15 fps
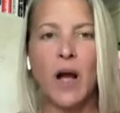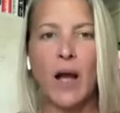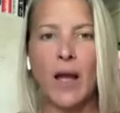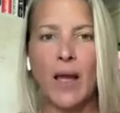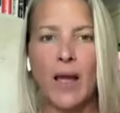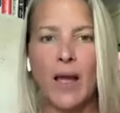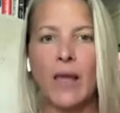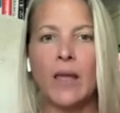
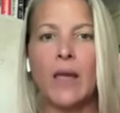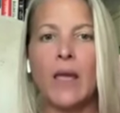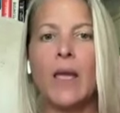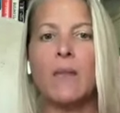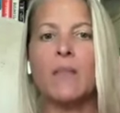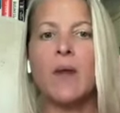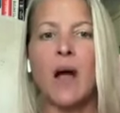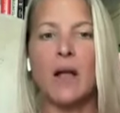I
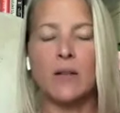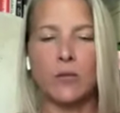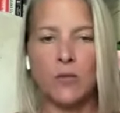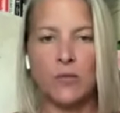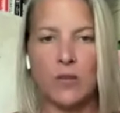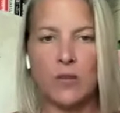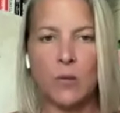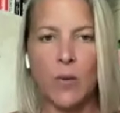am not
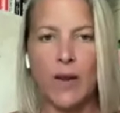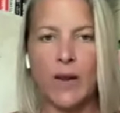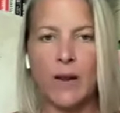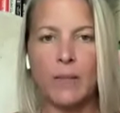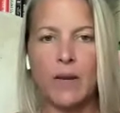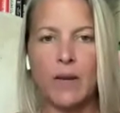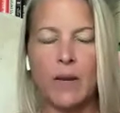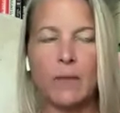losing the weight
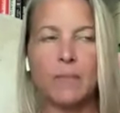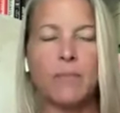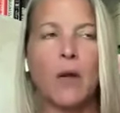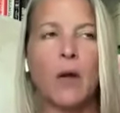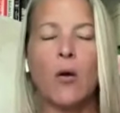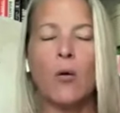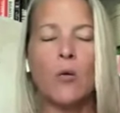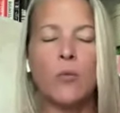I'm eating
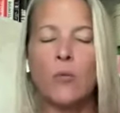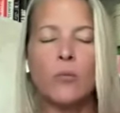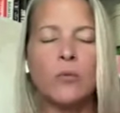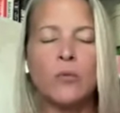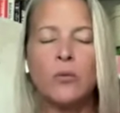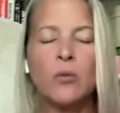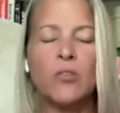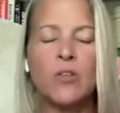or
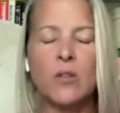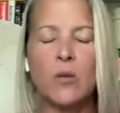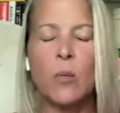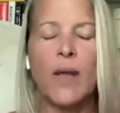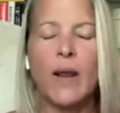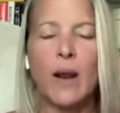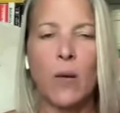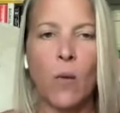losing the
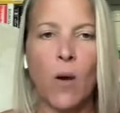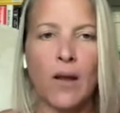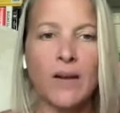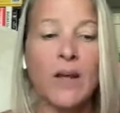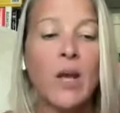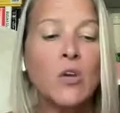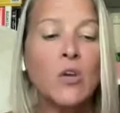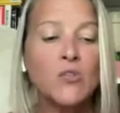weight I want.
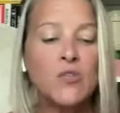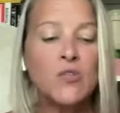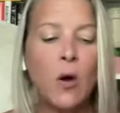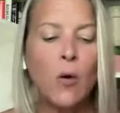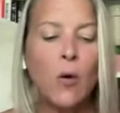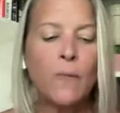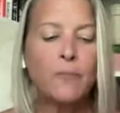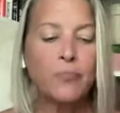
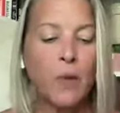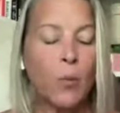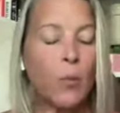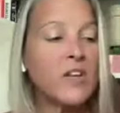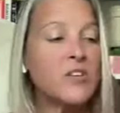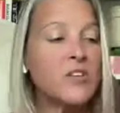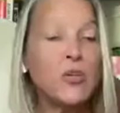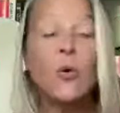So
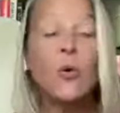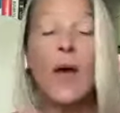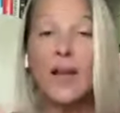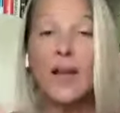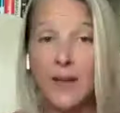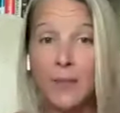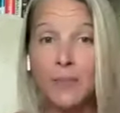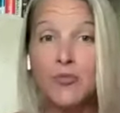we do
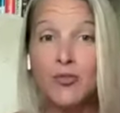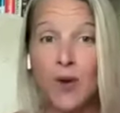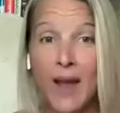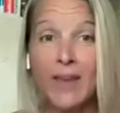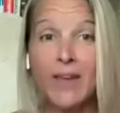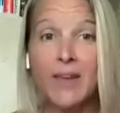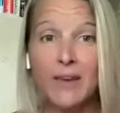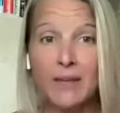end up
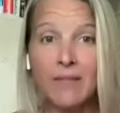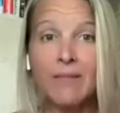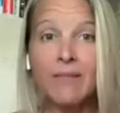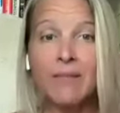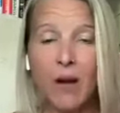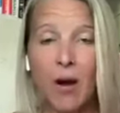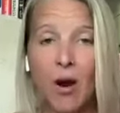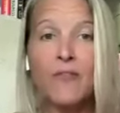tracking
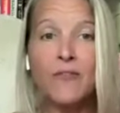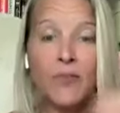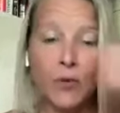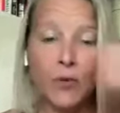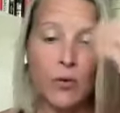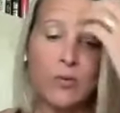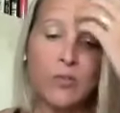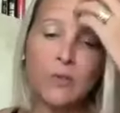our
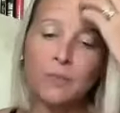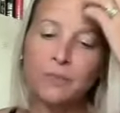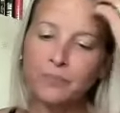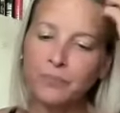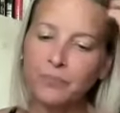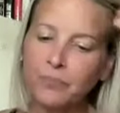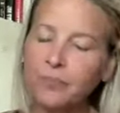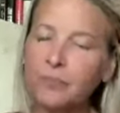foods
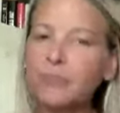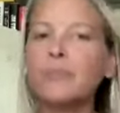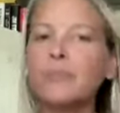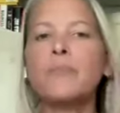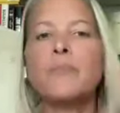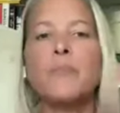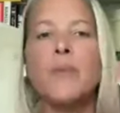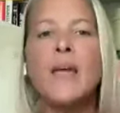
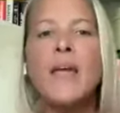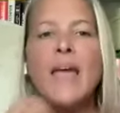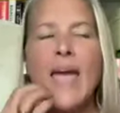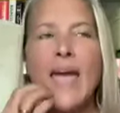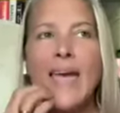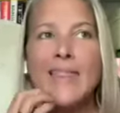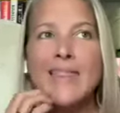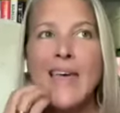
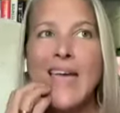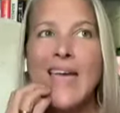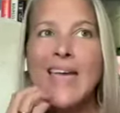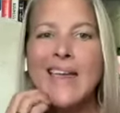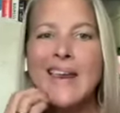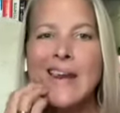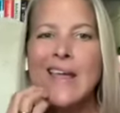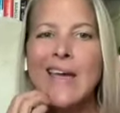and
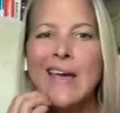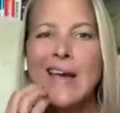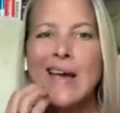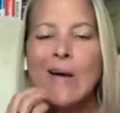then